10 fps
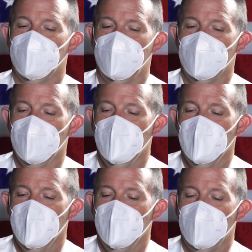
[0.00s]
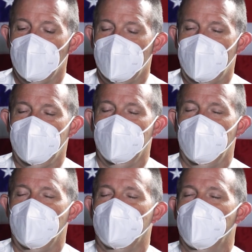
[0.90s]
So a lot
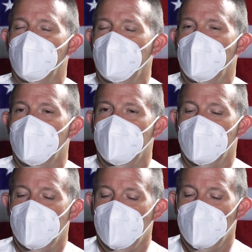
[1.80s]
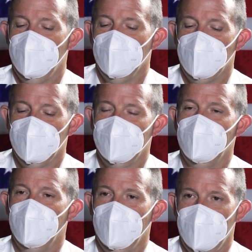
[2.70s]
of activity heading on at
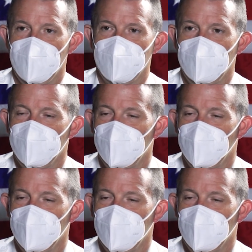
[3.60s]
the academy.